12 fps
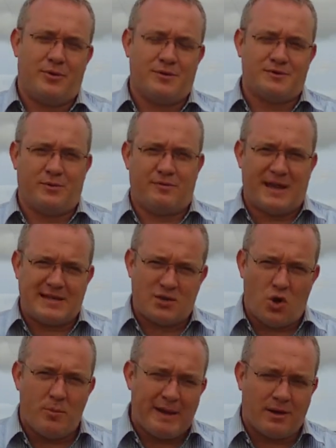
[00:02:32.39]
So if that's
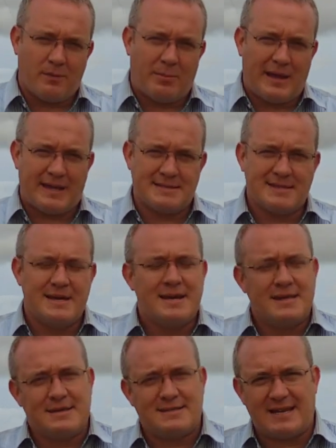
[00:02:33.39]
home income plans,
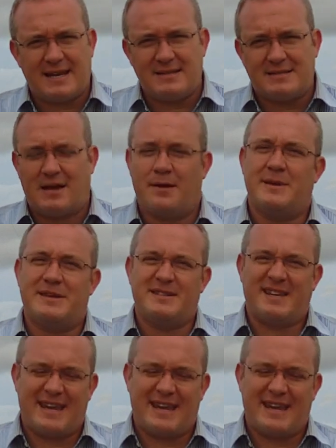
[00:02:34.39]
the second type is